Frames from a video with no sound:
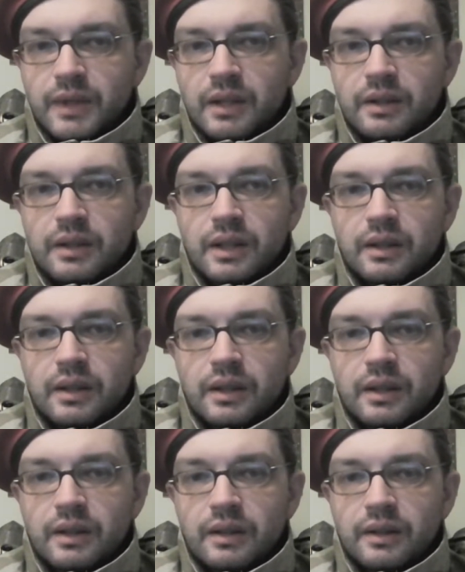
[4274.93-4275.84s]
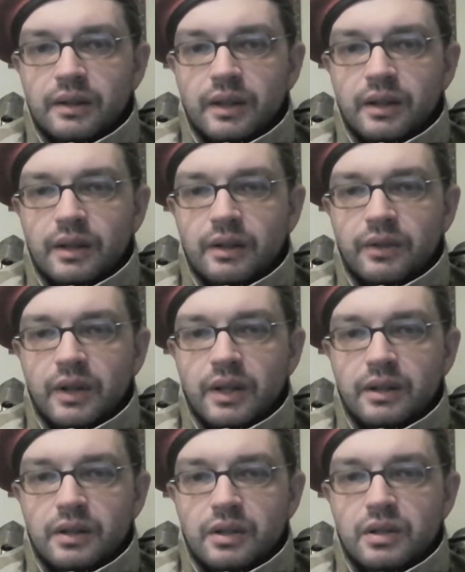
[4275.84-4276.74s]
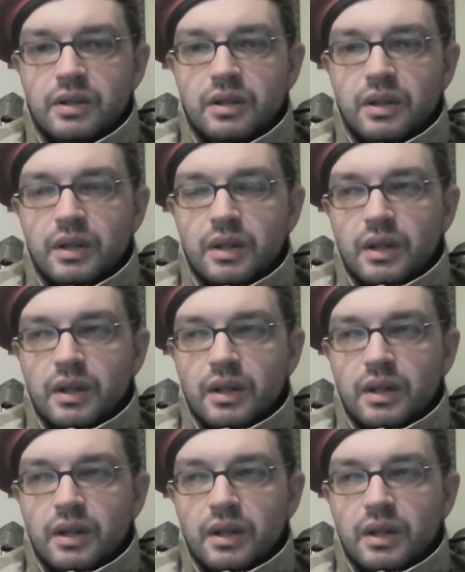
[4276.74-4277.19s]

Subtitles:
than an advantage.